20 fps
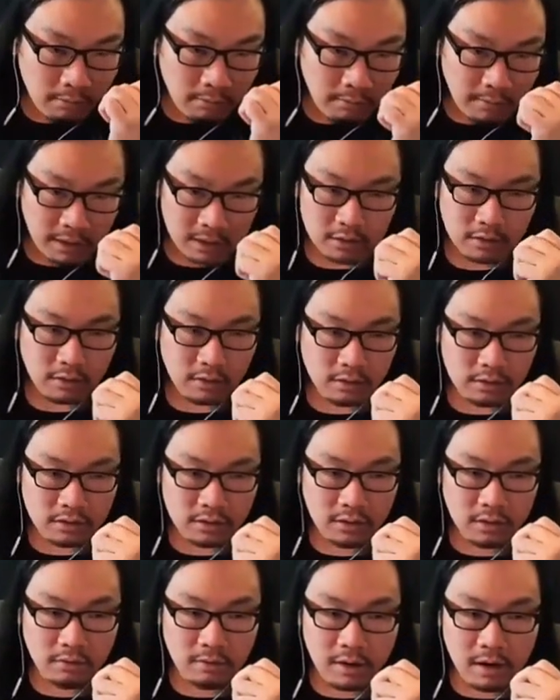make sure you
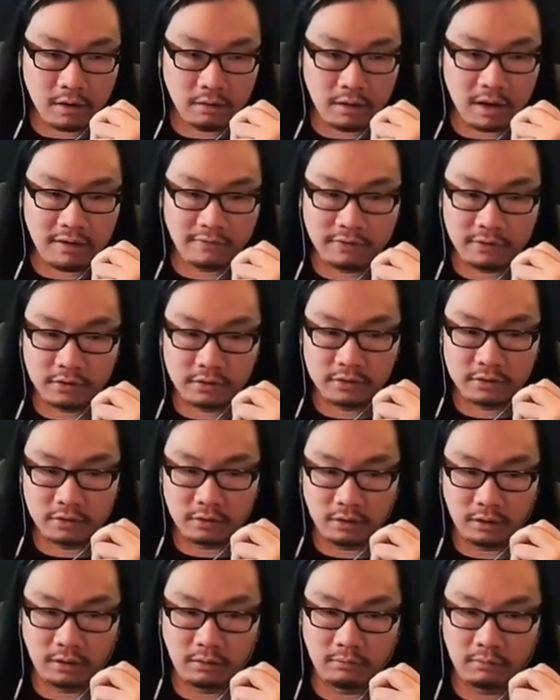stick around after the
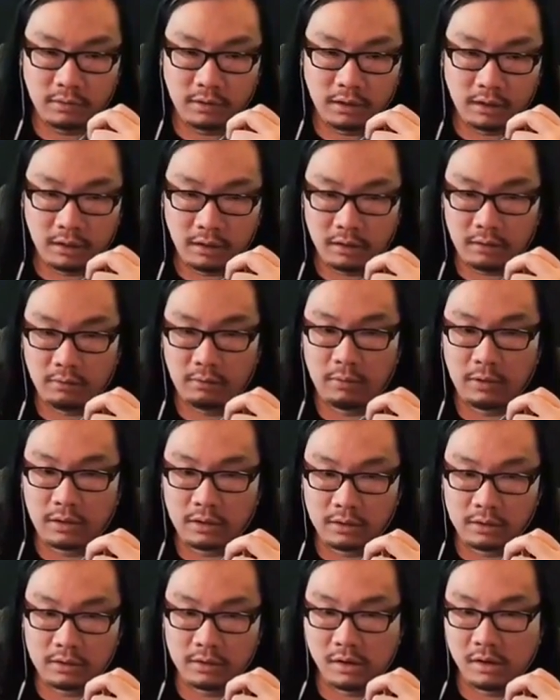stream and we
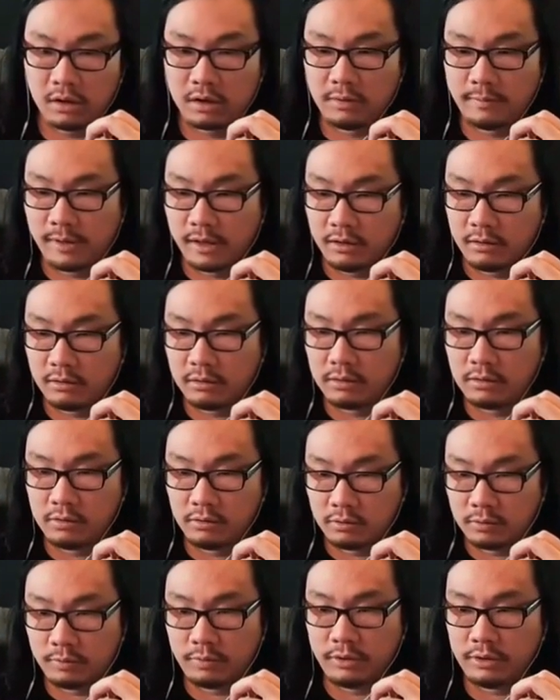can talk about
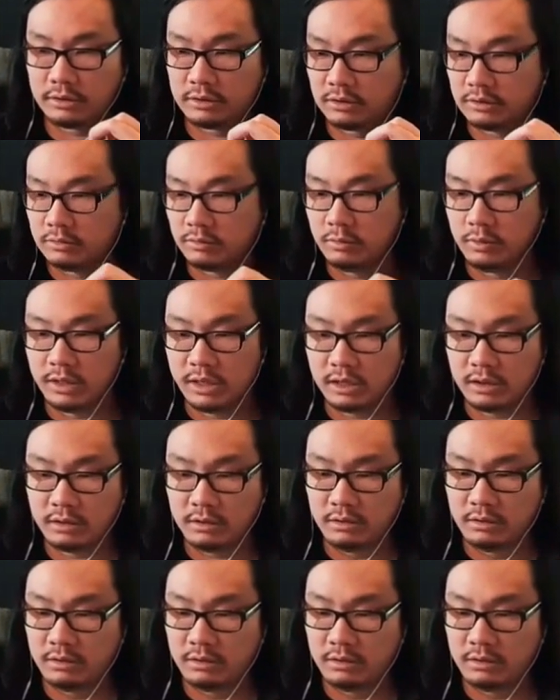your prints as well.